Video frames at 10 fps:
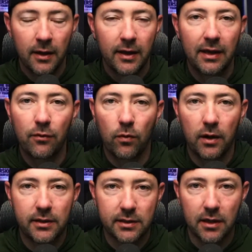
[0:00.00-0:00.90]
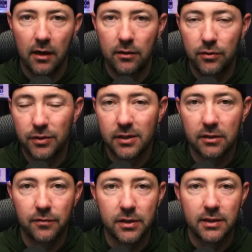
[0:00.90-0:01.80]
even Juan Toscano, who's six
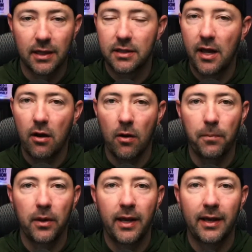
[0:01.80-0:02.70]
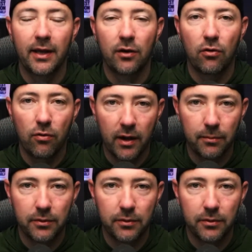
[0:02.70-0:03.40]
foot six. They are playing incredible